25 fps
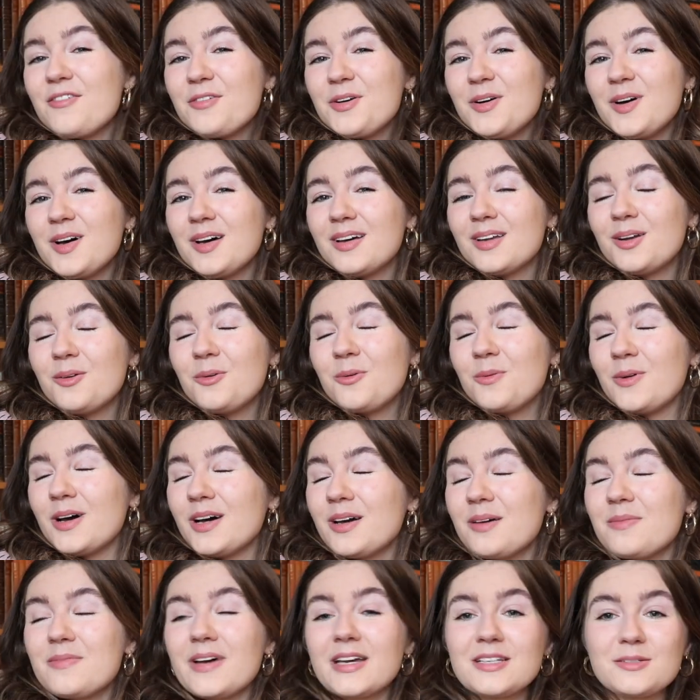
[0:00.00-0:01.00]
everyone,
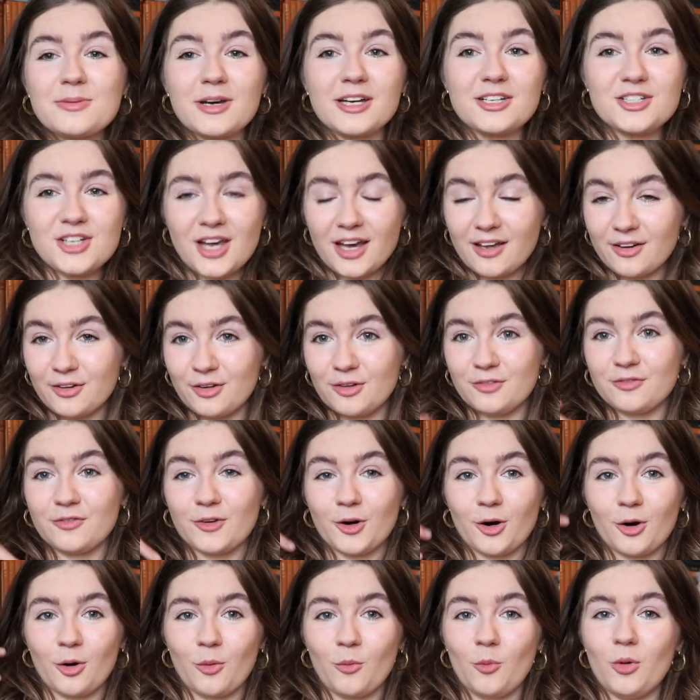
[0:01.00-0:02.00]
welcome back to my channel.
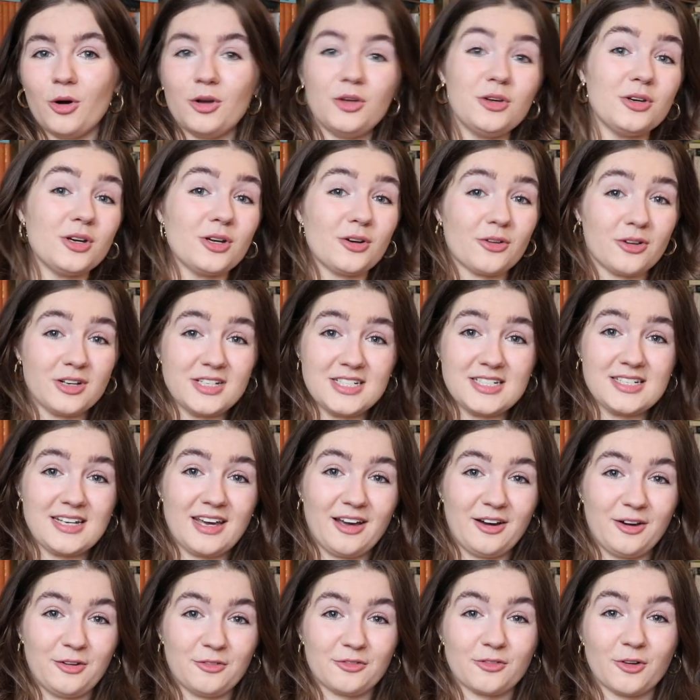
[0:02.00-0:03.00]
For what you can already
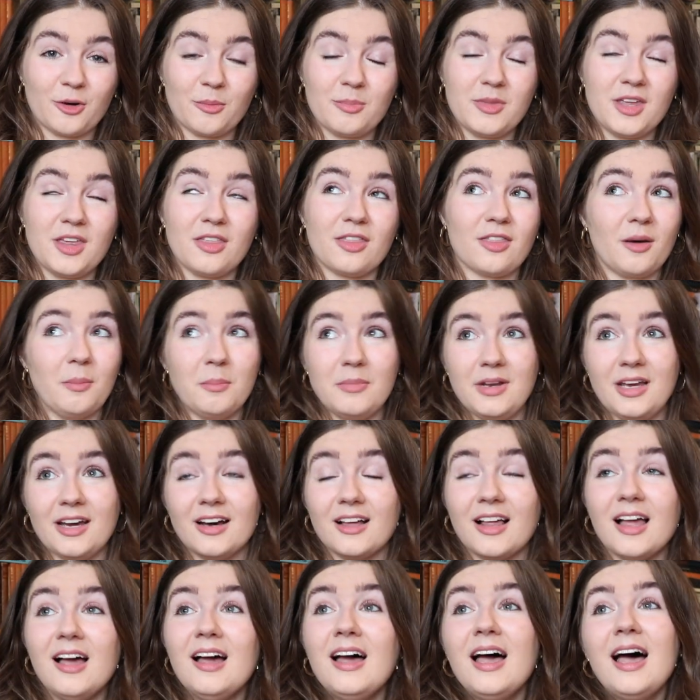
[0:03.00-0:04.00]
tell from the
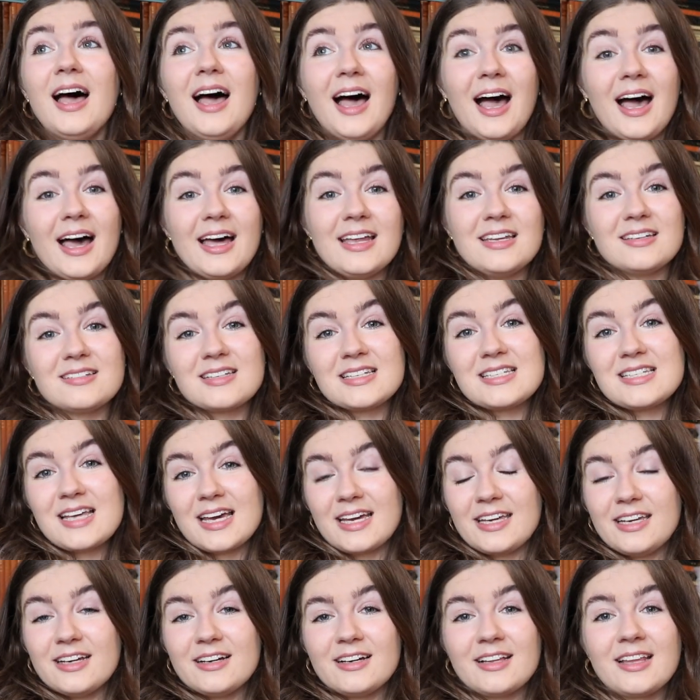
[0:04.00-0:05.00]
thumbnail and
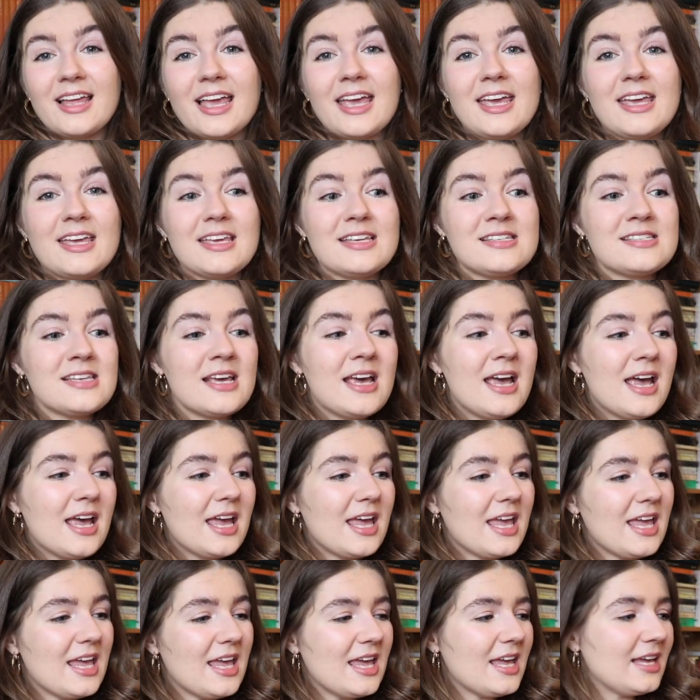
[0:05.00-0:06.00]
title is
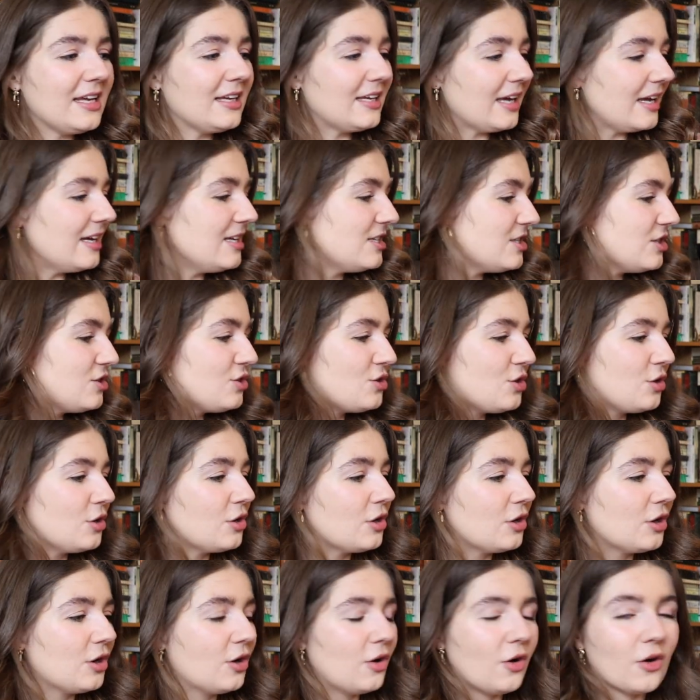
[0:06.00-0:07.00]
a guided
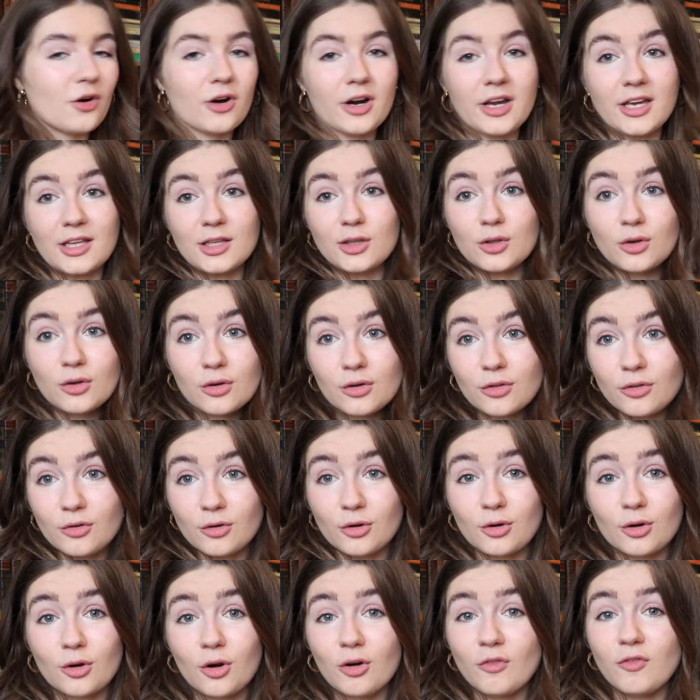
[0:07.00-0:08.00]
tour or a look
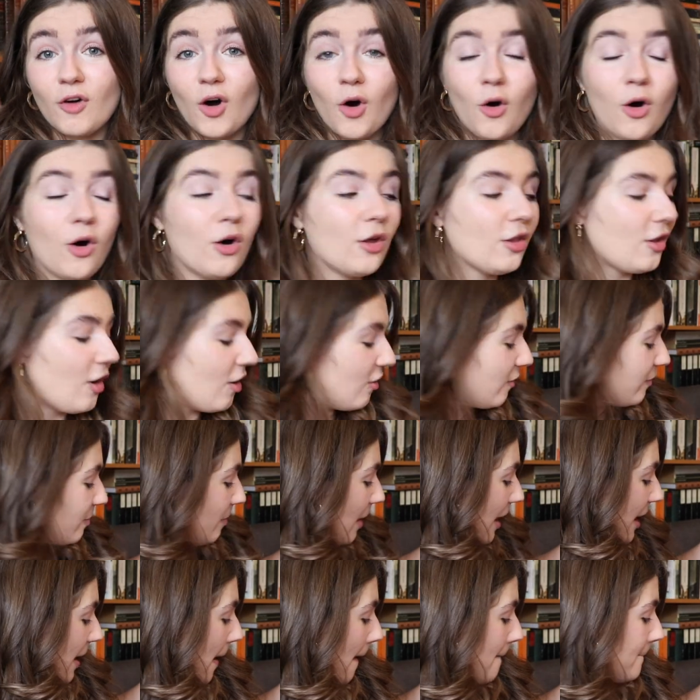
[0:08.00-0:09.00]
through of all of
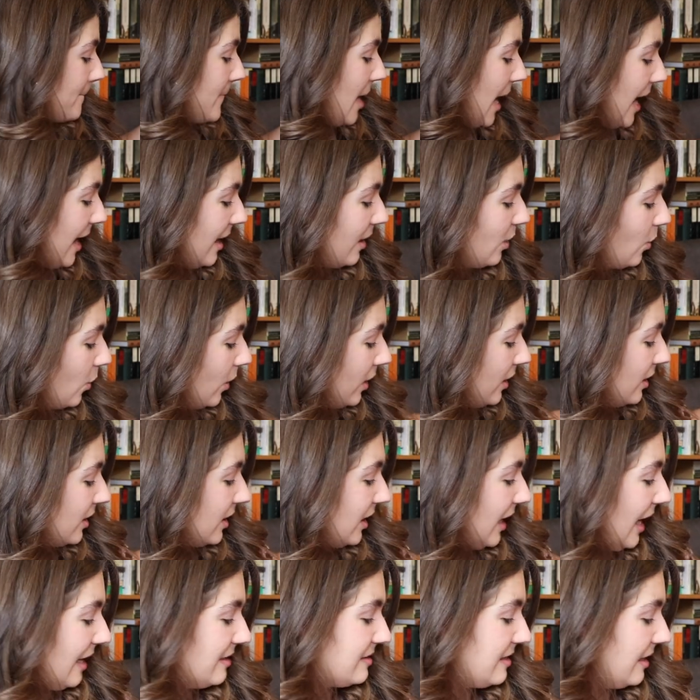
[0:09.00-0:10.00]
my penguin
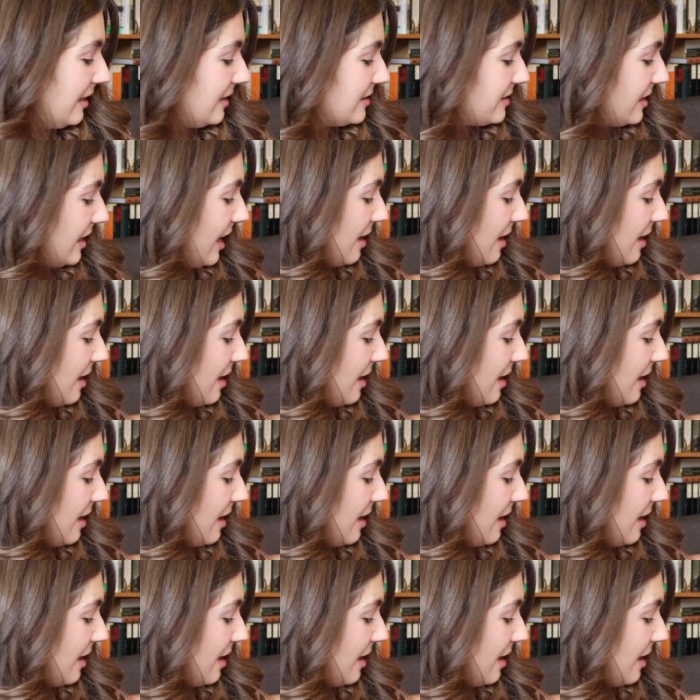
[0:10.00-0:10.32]
classics.